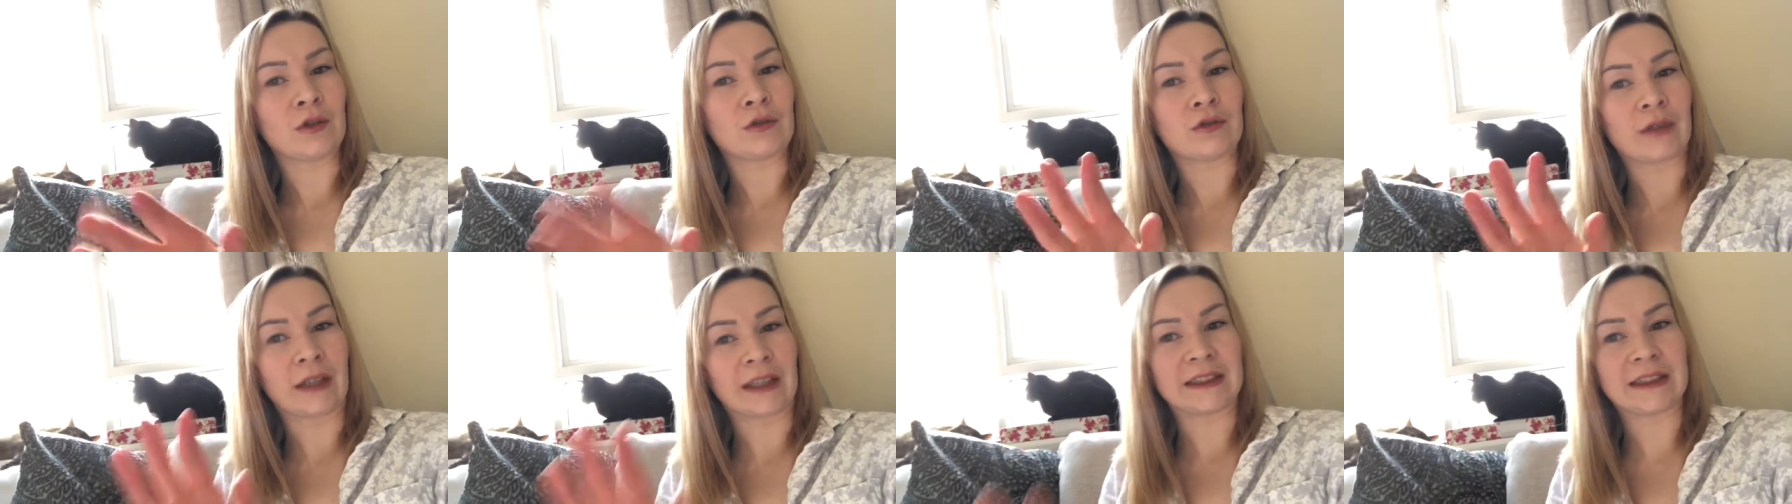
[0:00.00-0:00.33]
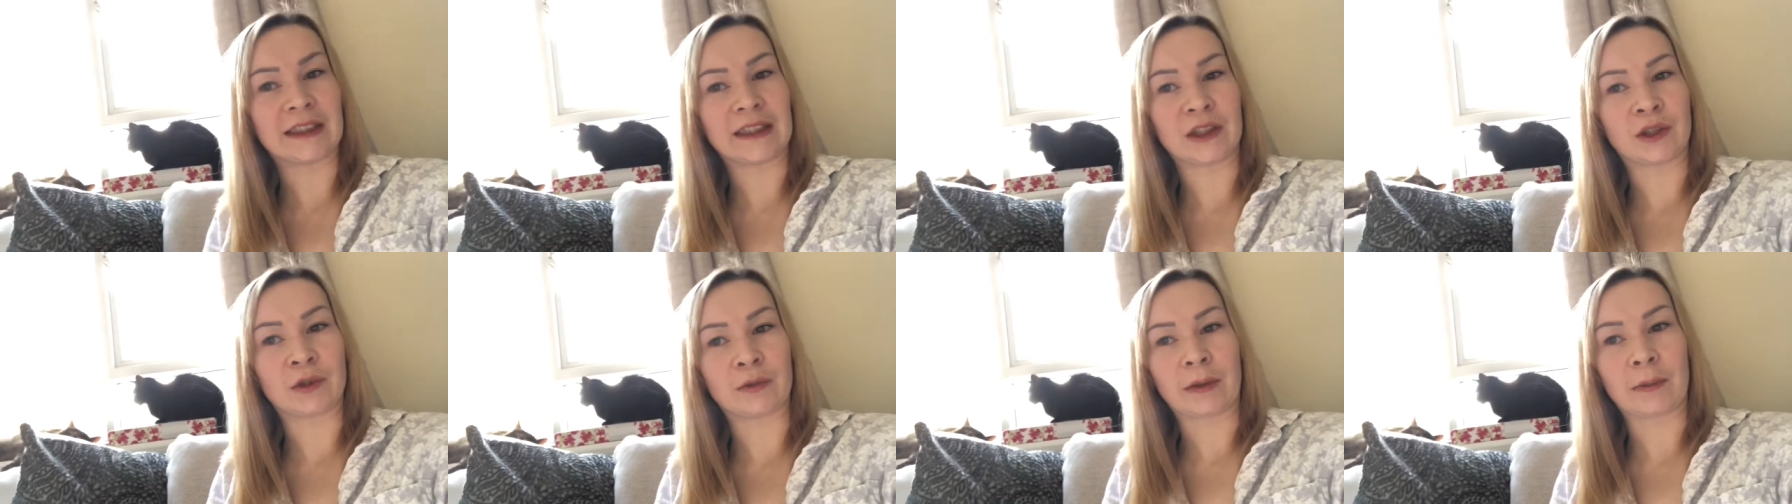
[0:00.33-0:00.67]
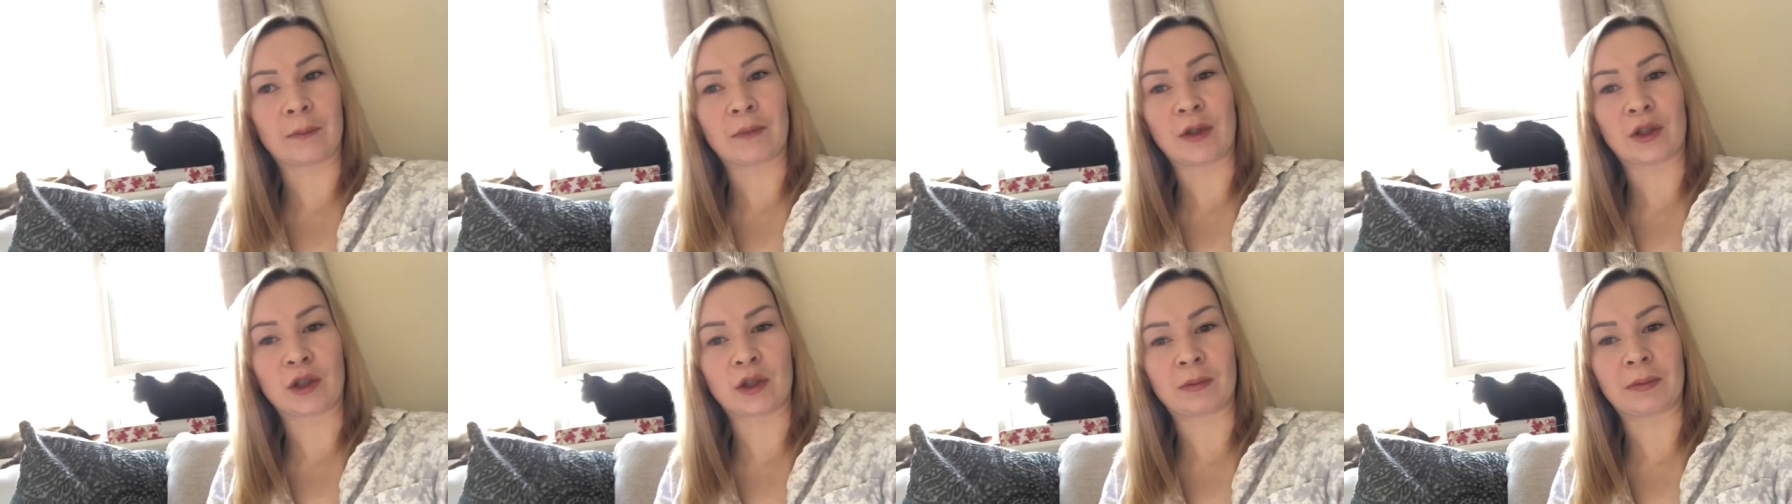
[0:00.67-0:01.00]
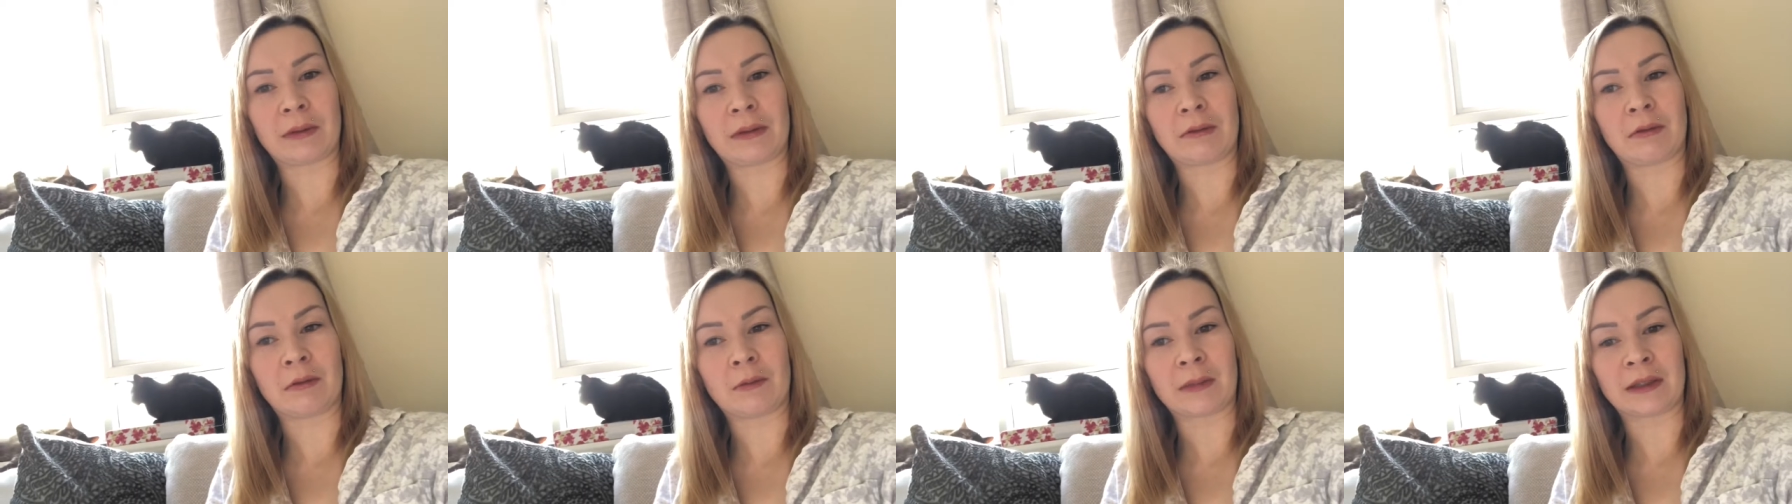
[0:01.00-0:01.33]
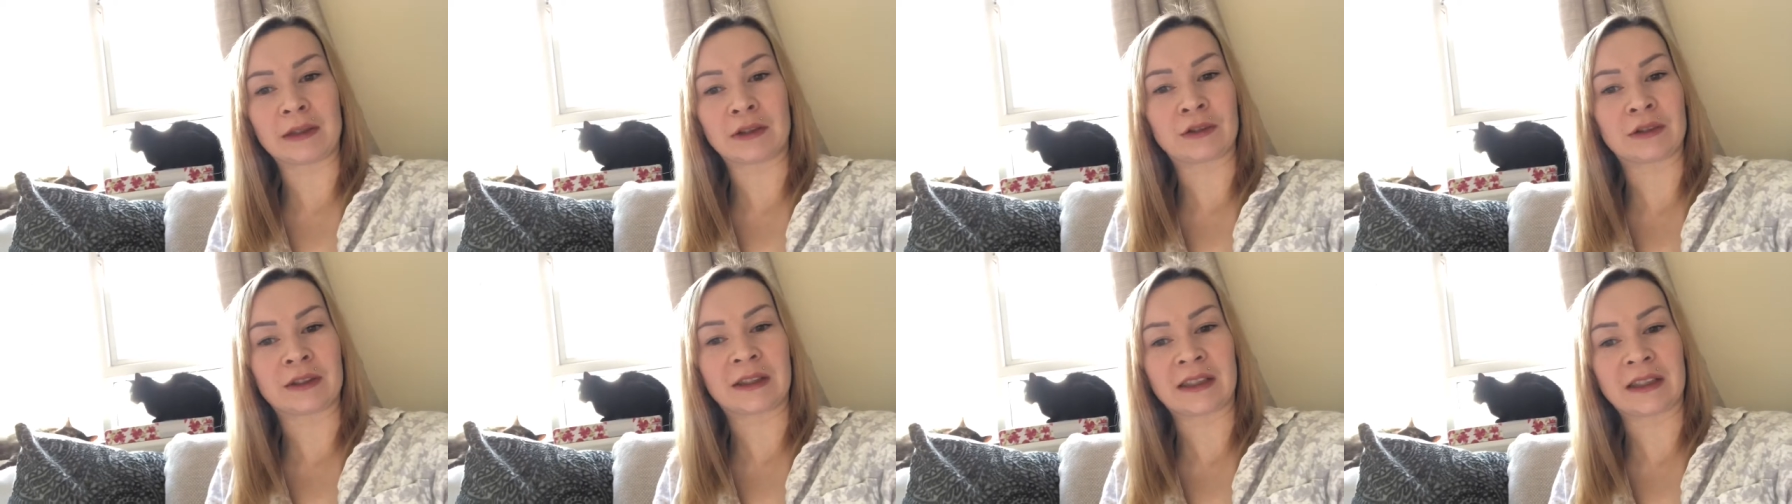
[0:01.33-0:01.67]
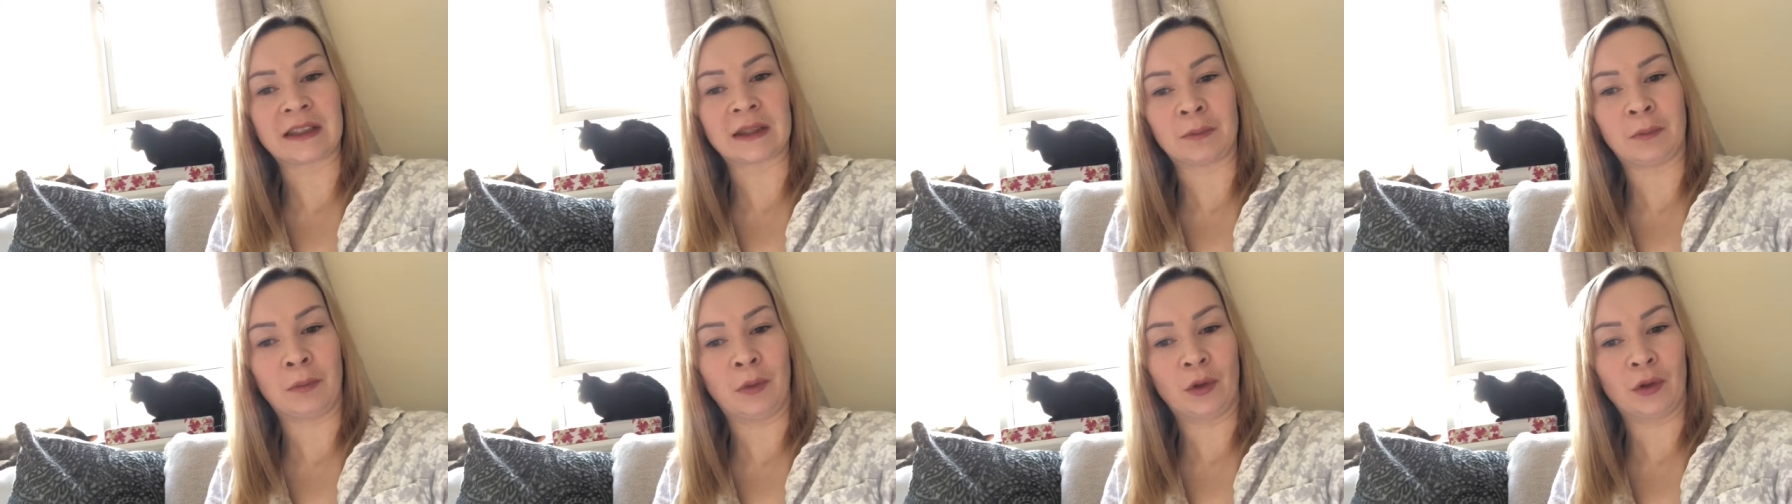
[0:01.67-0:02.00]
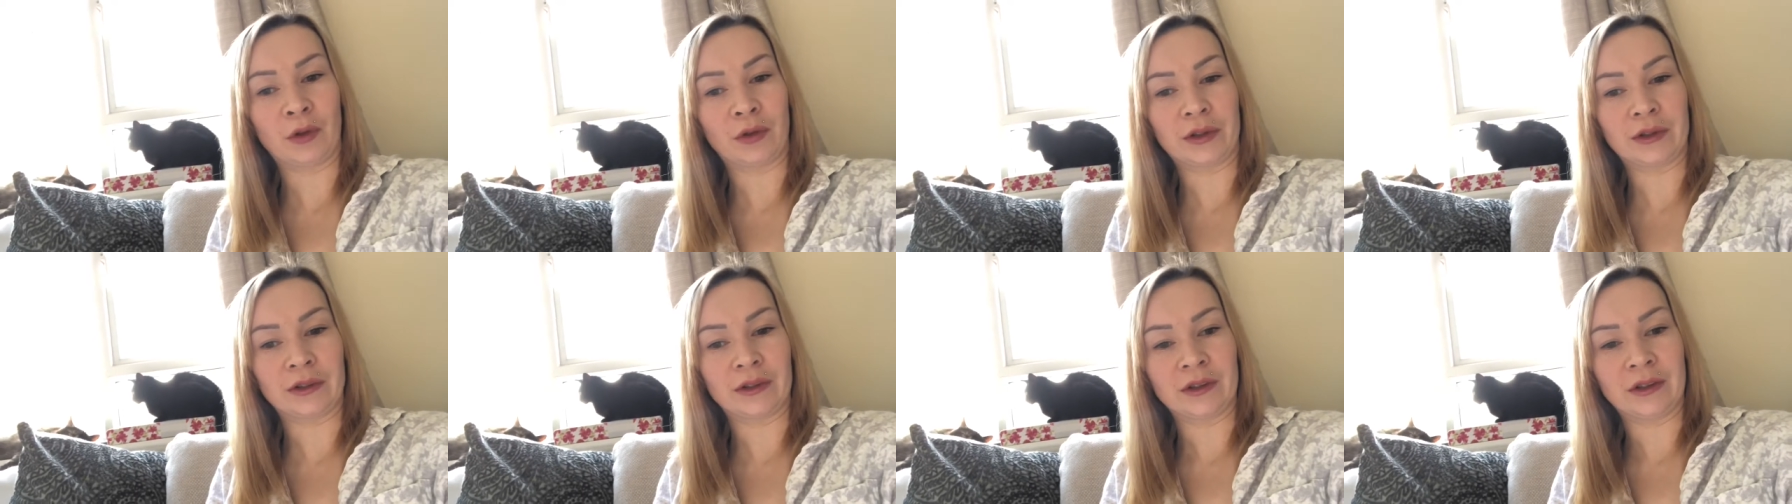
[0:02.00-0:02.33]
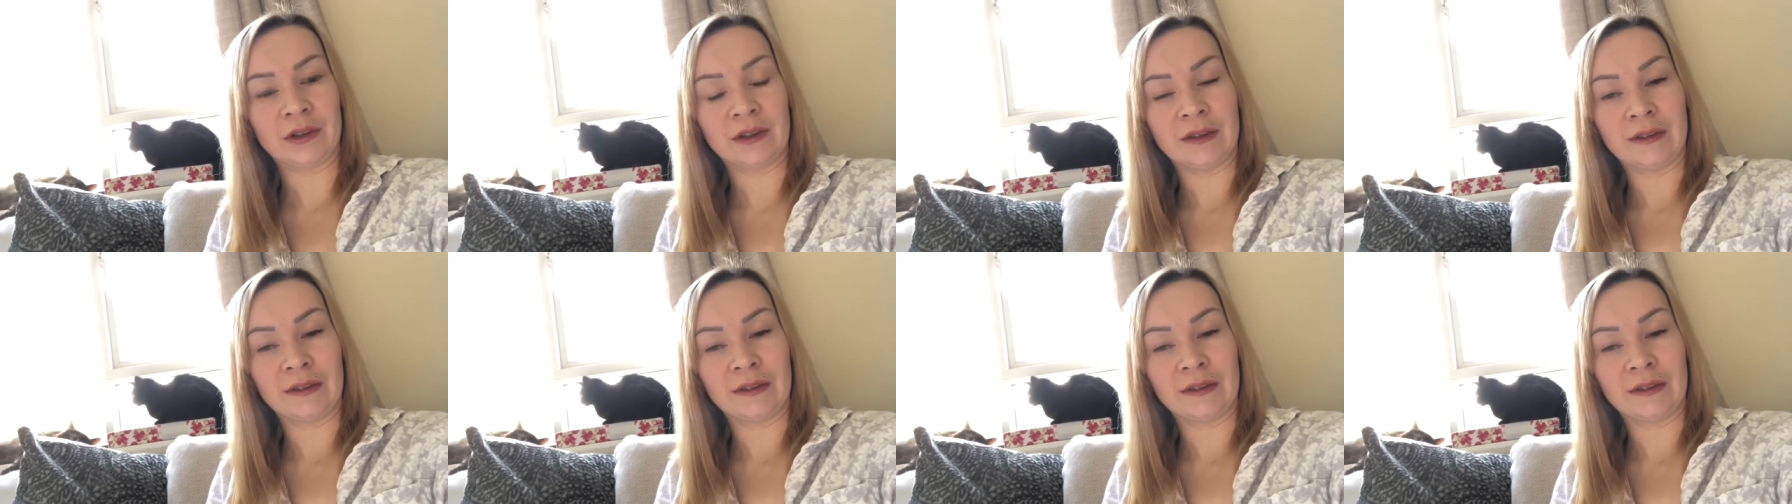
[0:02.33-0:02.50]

right into it because people might just think it's boring.